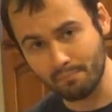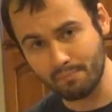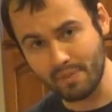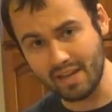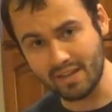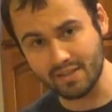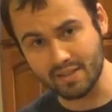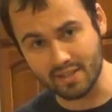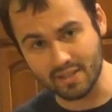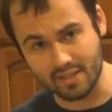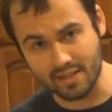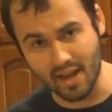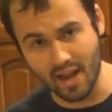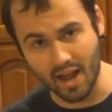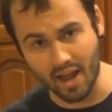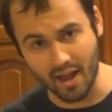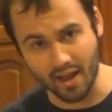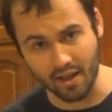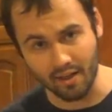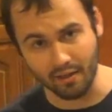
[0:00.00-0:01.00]
pizza
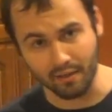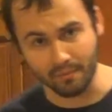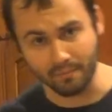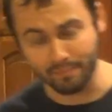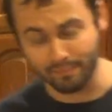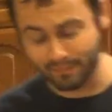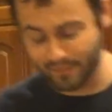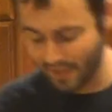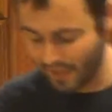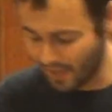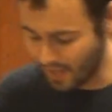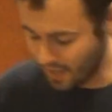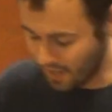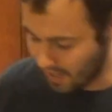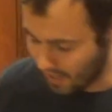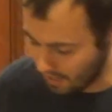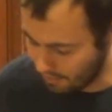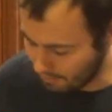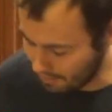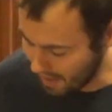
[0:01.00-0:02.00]
style. Discovered.
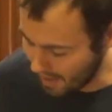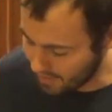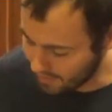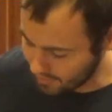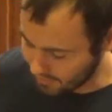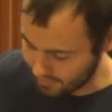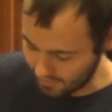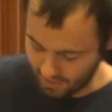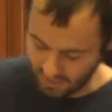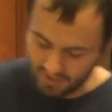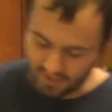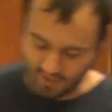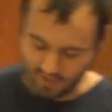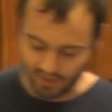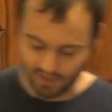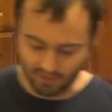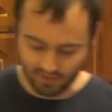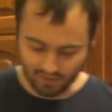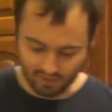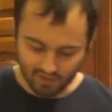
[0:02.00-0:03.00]
Amanda's
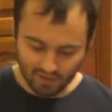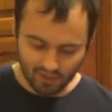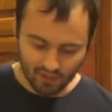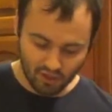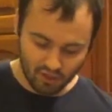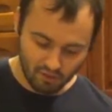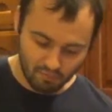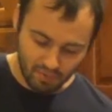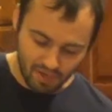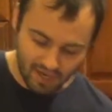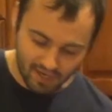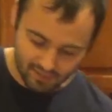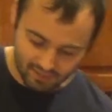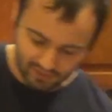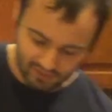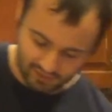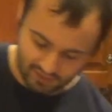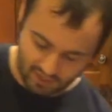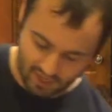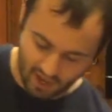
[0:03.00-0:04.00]
idea, the
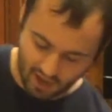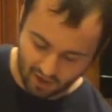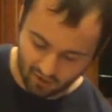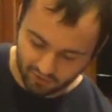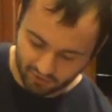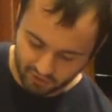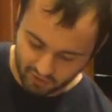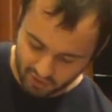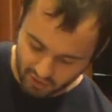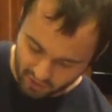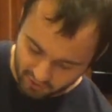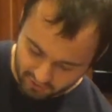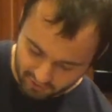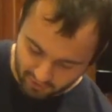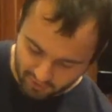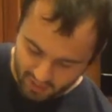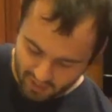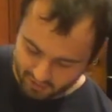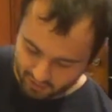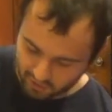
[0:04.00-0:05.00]
pizza style. You cut the
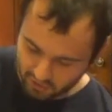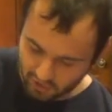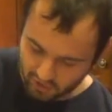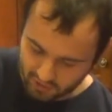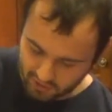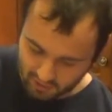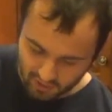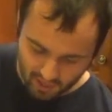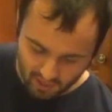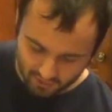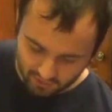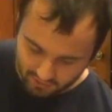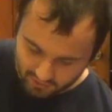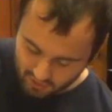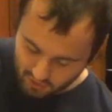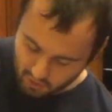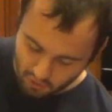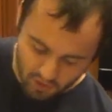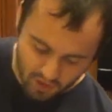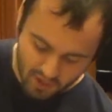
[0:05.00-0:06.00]
lettuce just like
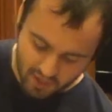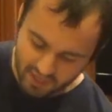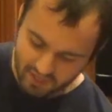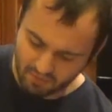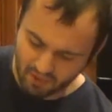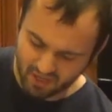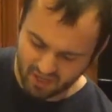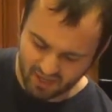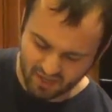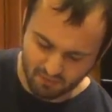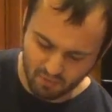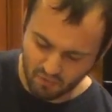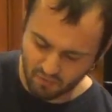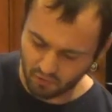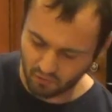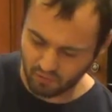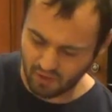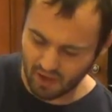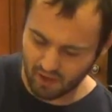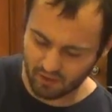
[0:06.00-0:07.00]
so. You might need to move
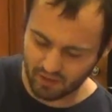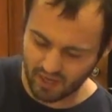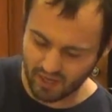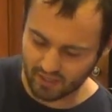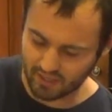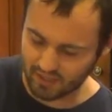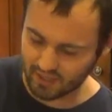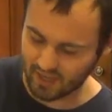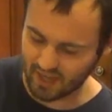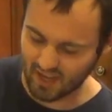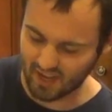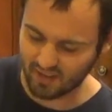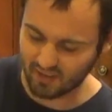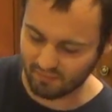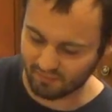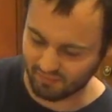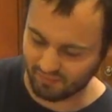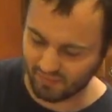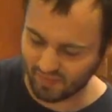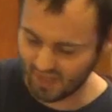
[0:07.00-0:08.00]
it around to get it kind
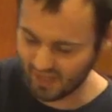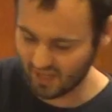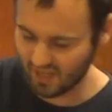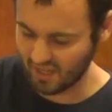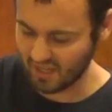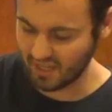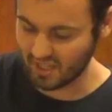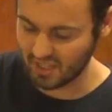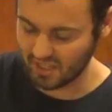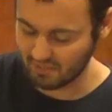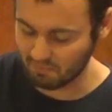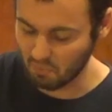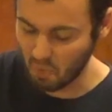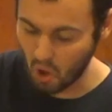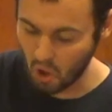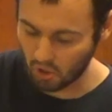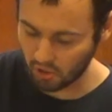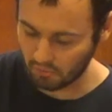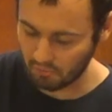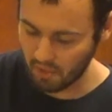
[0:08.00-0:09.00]
of in
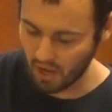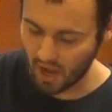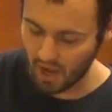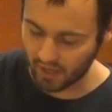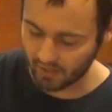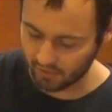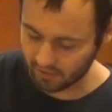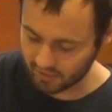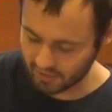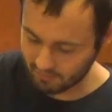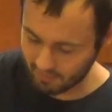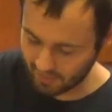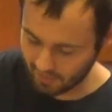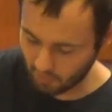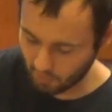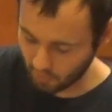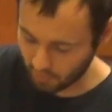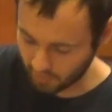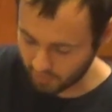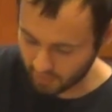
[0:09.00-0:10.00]
smaller piles to make
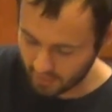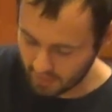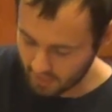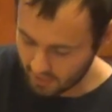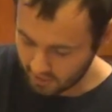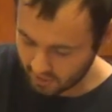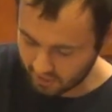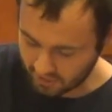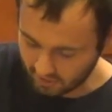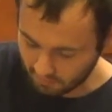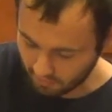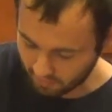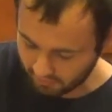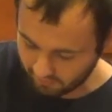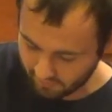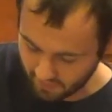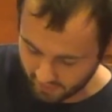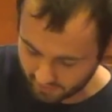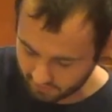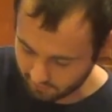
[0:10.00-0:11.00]
it work somewhat
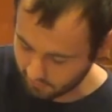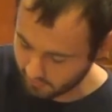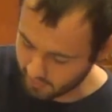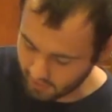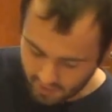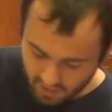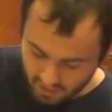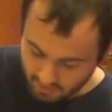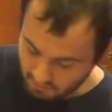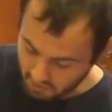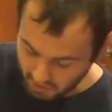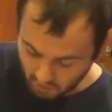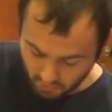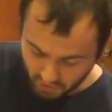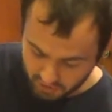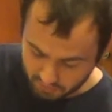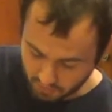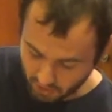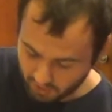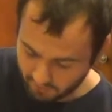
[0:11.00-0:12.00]
effectively, but it
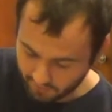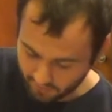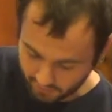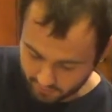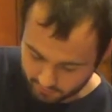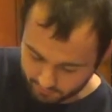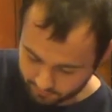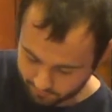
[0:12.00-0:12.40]
works perfect.